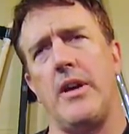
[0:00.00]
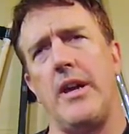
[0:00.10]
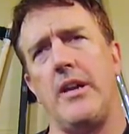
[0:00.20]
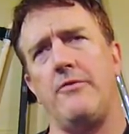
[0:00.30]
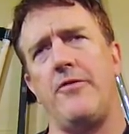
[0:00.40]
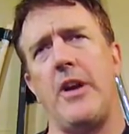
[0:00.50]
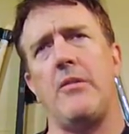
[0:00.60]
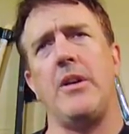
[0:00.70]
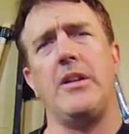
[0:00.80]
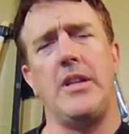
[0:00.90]
I had
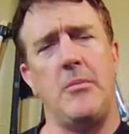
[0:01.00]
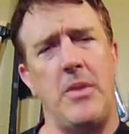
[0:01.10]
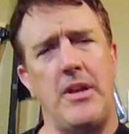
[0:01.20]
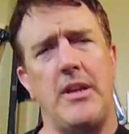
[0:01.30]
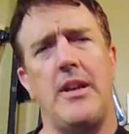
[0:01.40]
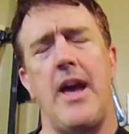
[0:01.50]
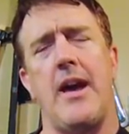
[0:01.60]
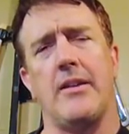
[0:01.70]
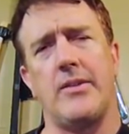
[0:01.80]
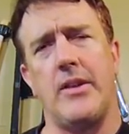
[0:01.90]
very limited
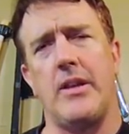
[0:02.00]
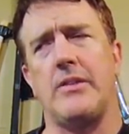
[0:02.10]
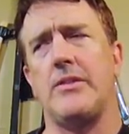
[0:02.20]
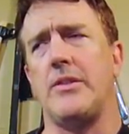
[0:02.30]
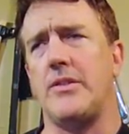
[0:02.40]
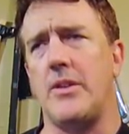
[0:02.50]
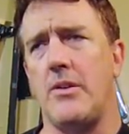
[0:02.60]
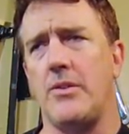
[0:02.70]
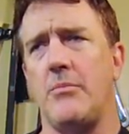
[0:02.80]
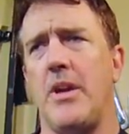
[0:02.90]
access to
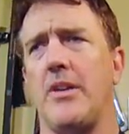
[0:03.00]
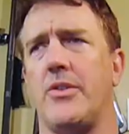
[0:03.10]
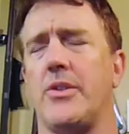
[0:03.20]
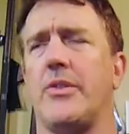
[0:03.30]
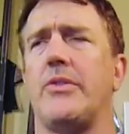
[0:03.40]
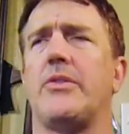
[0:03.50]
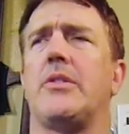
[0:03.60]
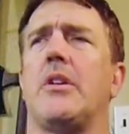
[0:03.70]
Sergeant Majors.